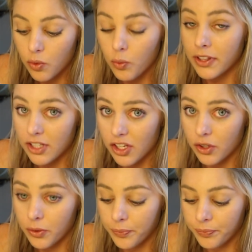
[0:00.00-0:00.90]
with
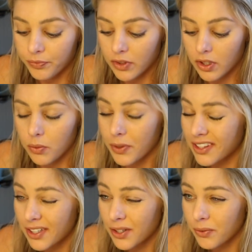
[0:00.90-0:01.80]
you.
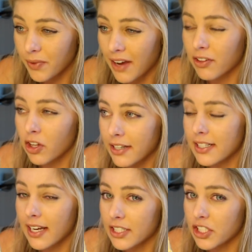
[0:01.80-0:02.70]
I have a lot
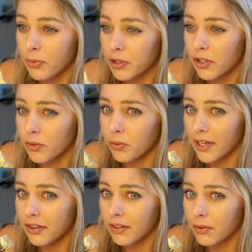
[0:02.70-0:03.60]
to catch up with you
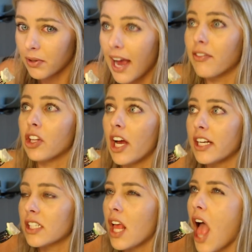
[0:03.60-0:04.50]
with. I have a
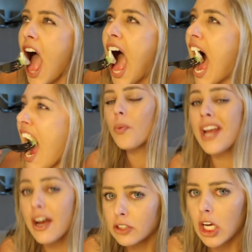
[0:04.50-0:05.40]
lot.
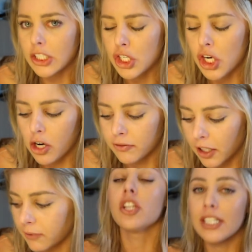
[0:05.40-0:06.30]
We have a lot to go
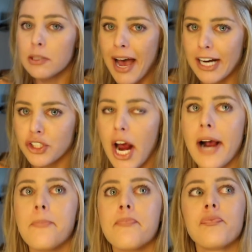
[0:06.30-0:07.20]
over. So let's backtrack.